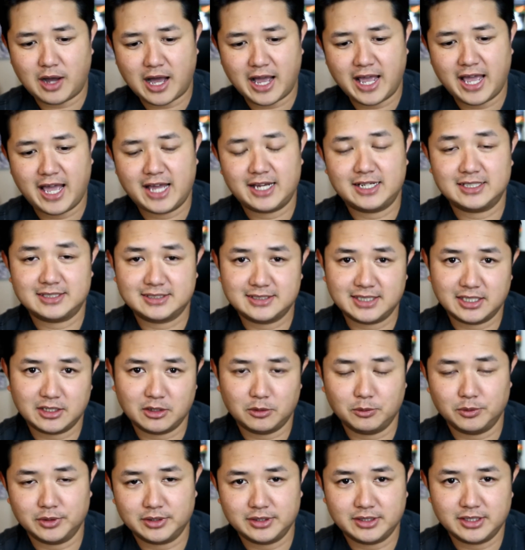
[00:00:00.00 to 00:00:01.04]
I had to settle
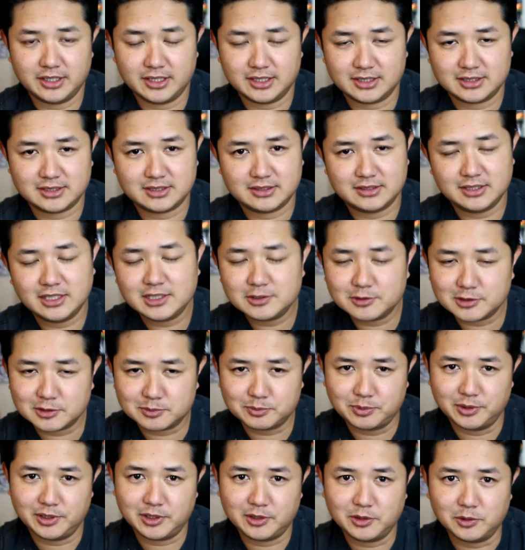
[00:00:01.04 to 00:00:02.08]
with this. This was
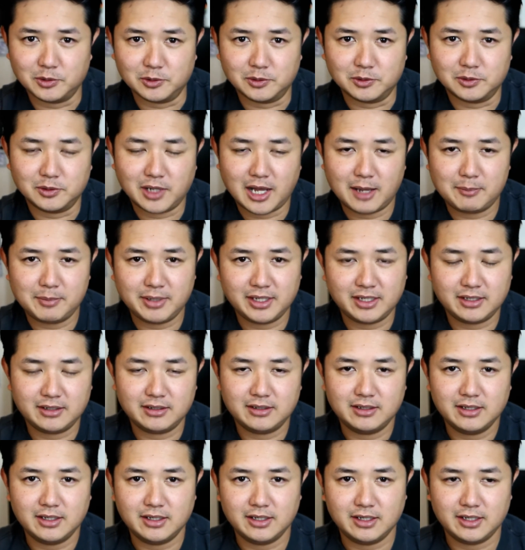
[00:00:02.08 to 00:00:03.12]
pretty cool. I
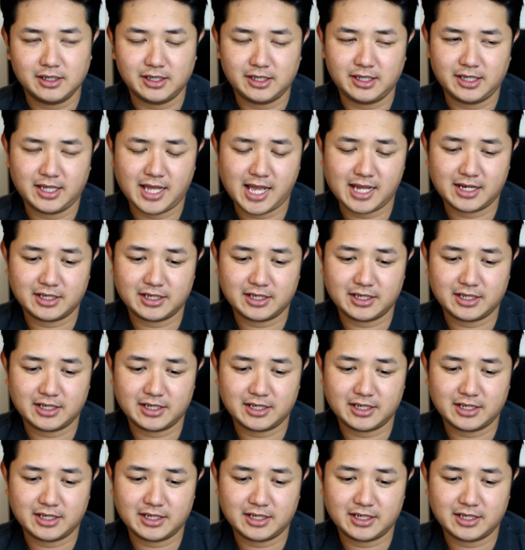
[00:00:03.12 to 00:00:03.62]
mean, it had